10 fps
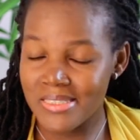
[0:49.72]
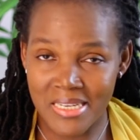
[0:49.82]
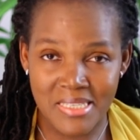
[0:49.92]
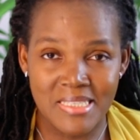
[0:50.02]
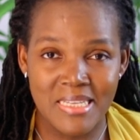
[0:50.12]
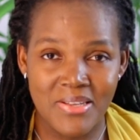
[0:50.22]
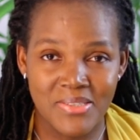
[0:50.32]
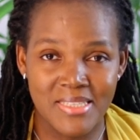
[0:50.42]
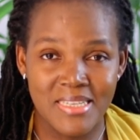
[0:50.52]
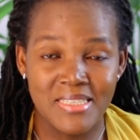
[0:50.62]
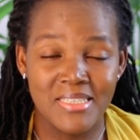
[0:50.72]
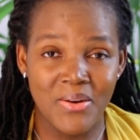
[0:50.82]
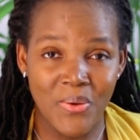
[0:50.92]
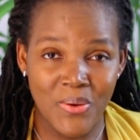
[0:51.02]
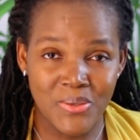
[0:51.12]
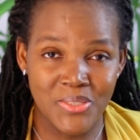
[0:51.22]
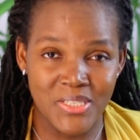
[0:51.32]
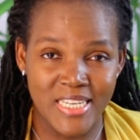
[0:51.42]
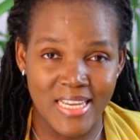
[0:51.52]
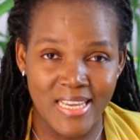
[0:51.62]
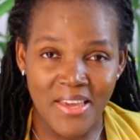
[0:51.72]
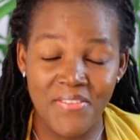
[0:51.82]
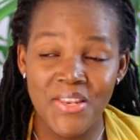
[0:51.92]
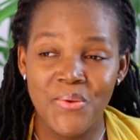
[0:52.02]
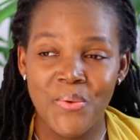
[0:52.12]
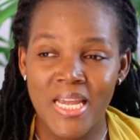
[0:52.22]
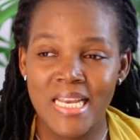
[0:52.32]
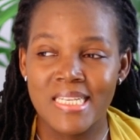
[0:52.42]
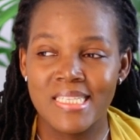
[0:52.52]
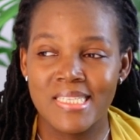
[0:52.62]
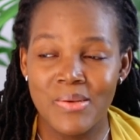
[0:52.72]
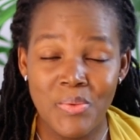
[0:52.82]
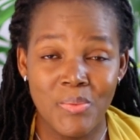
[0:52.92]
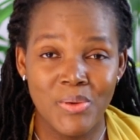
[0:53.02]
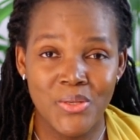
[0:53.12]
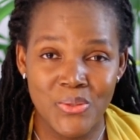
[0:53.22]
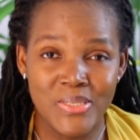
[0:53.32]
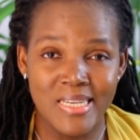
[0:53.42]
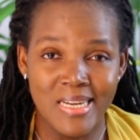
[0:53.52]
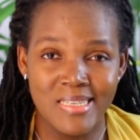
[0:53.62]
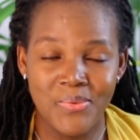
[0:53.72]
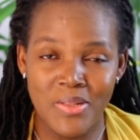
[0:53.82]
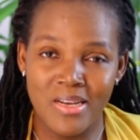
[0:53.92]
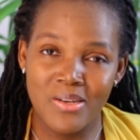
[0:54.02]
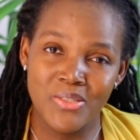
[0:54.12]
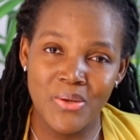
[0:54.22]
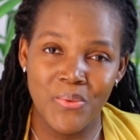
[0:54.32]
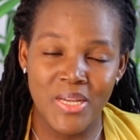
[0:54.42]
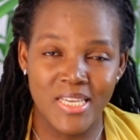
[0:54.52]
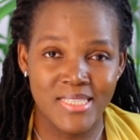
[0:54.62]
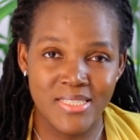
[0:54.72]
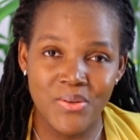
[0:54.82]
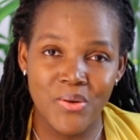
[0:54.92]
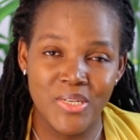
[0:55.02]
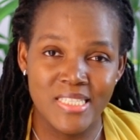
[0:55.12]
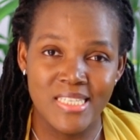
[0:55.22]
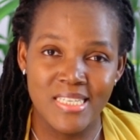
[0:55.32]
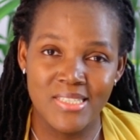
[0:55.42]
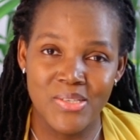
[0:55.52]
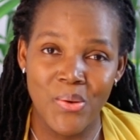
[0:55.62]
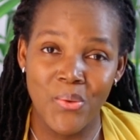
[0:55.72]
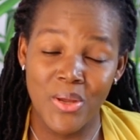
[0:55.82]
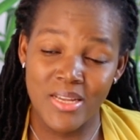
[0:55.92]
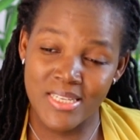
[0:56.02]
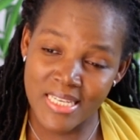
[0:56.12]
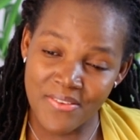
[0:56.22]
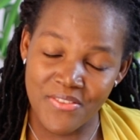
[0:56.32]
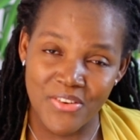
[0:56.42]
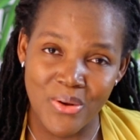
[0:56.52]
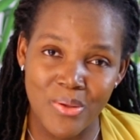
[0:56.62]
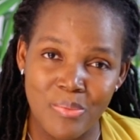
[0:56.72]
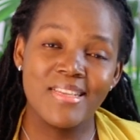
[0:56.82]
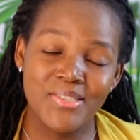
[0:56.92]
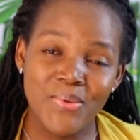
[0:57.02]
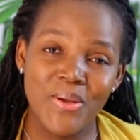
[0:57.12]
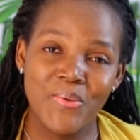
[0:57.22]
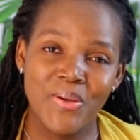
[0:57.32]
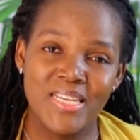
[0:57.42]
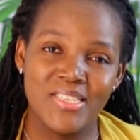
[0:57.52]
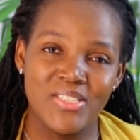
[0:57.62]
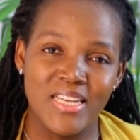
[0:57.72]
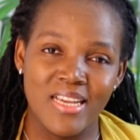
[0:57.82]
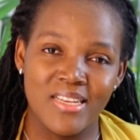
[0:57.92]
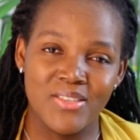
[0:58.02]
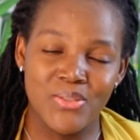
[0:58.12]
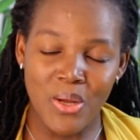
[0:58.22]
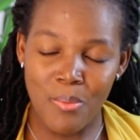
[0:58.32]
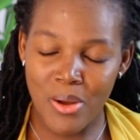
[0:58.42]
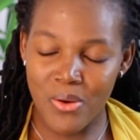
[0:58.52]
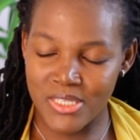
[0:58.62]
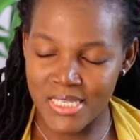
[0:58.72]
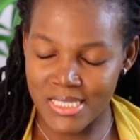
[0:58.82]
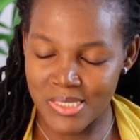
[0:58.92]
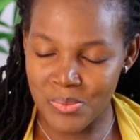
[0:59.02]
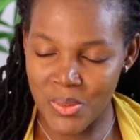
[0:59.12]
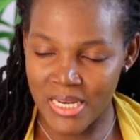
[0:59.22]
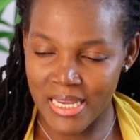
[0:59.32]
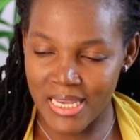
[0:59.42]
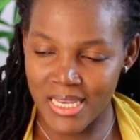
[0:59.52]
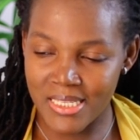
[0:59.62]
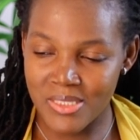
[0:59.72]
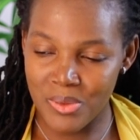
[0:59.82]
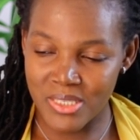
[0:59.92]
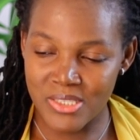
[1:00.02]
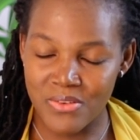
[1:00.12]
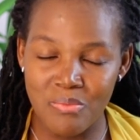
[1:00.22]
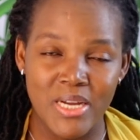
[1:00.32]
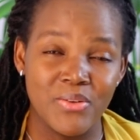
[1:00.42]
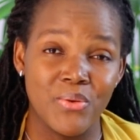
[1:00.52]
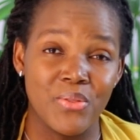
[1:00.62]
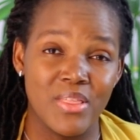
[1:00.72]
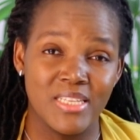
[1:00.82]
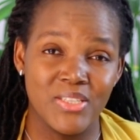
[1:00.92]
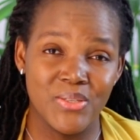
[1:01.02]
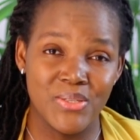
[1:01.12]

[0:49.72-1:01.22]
textiles that is around today. Even when some people use it without knowing its origins or where it came from, that's why we're here today to talk about its meaning. Each piece of mud growth that you